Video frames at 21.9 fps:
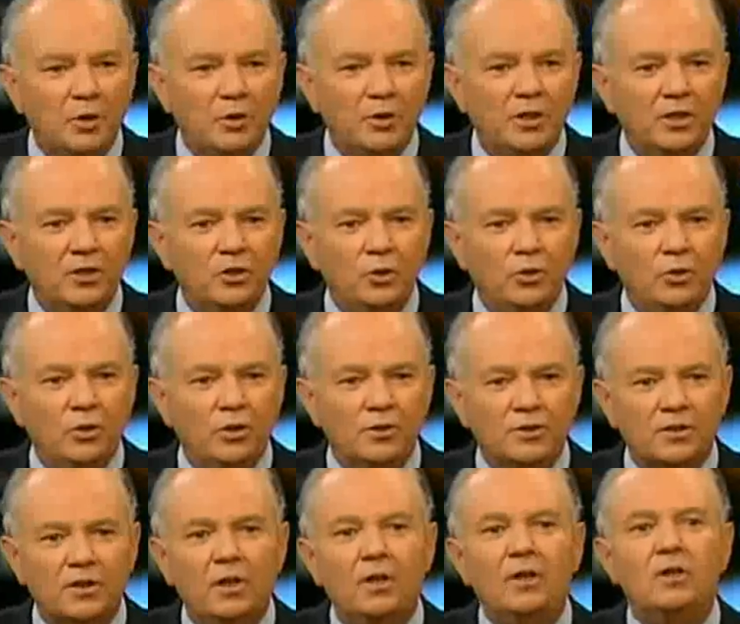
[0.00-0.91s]
million
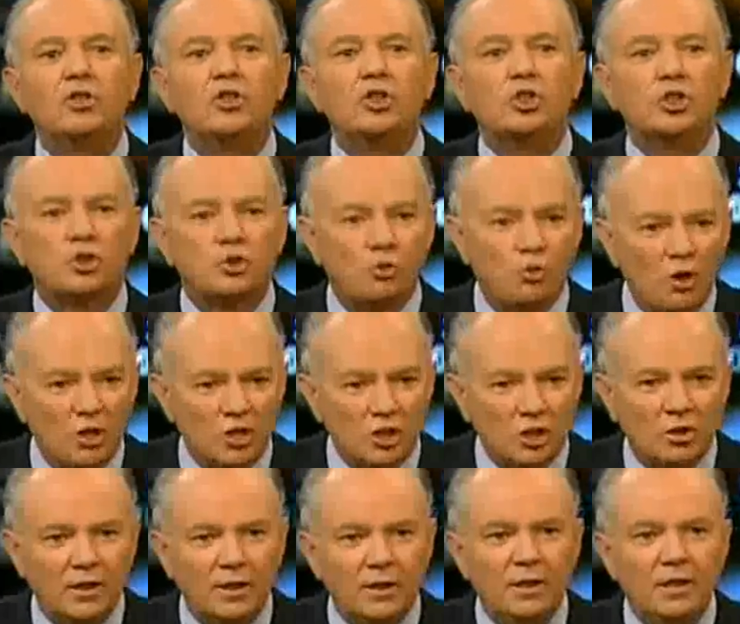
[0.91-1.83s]
units
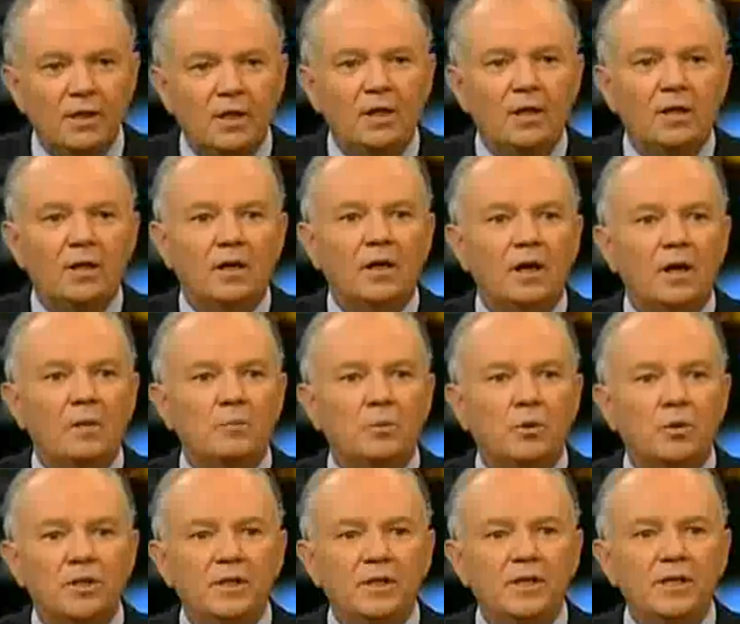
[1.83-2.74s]
structurally
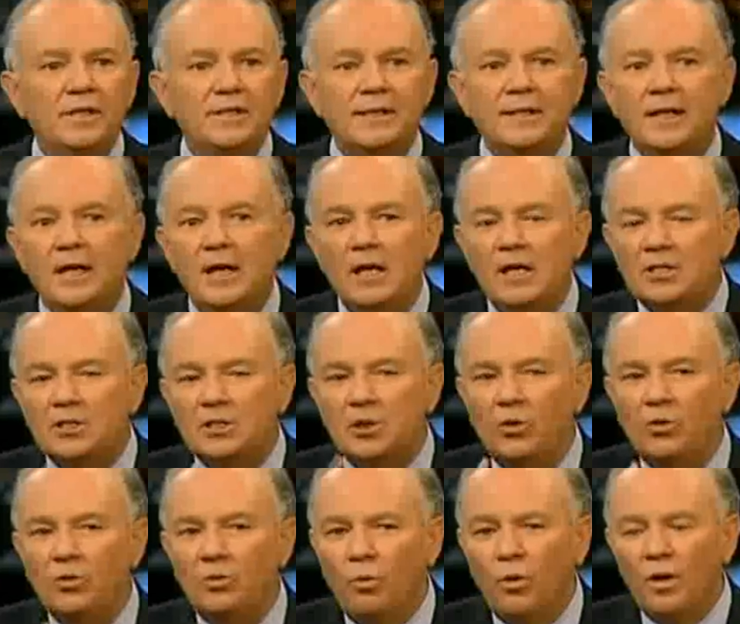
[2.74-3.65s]
pretty easy.
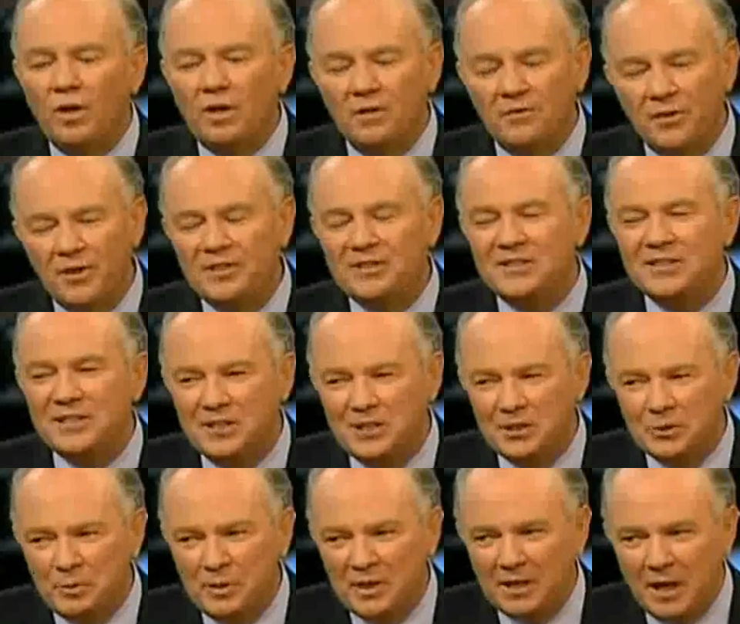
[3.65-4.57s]
So one of the things that
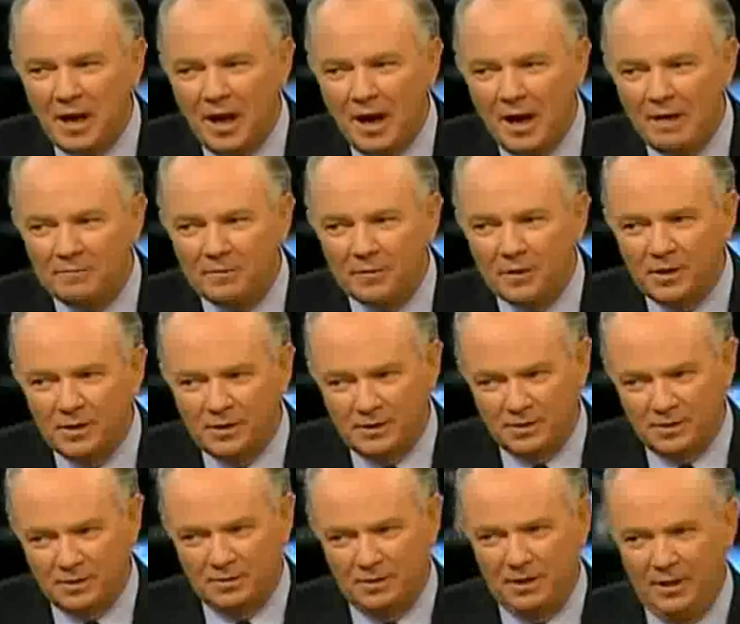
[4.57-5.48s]
gives me
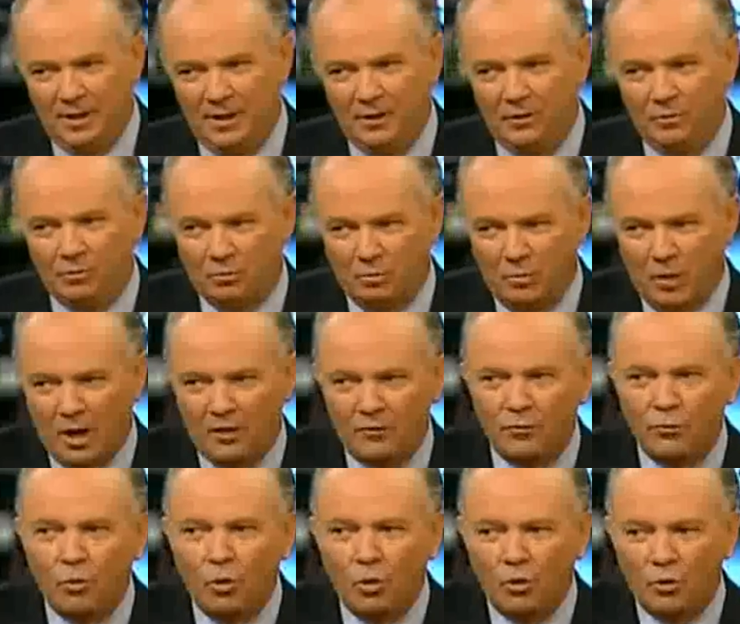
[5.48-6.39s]
confidence in my
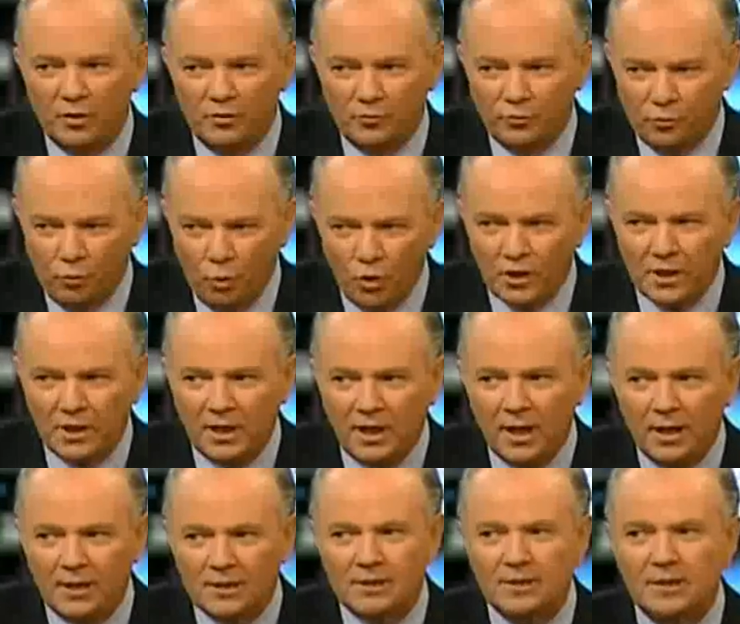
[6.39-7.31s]
forward
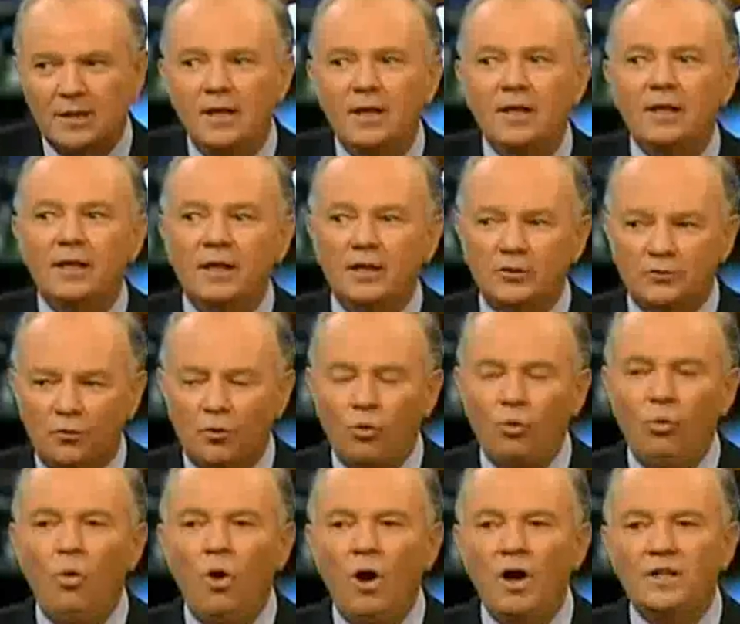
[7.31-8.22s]
forecast is, for
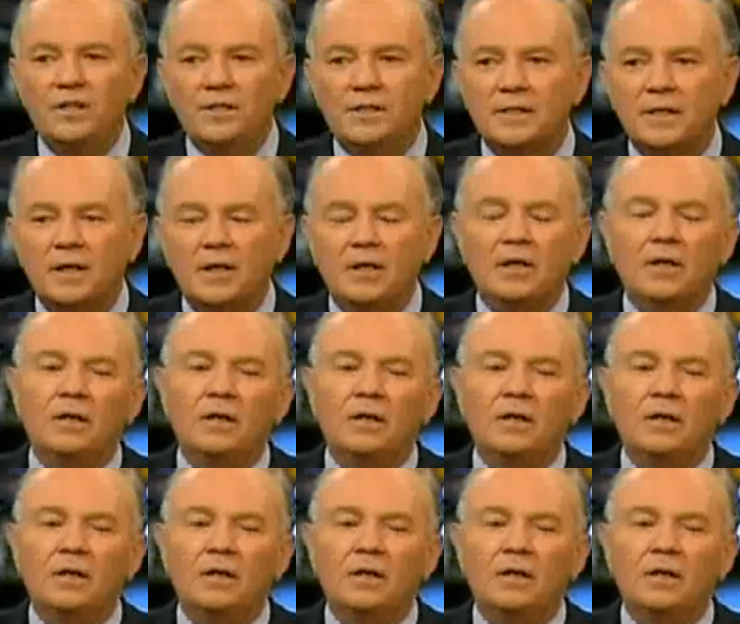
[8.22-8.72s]
once,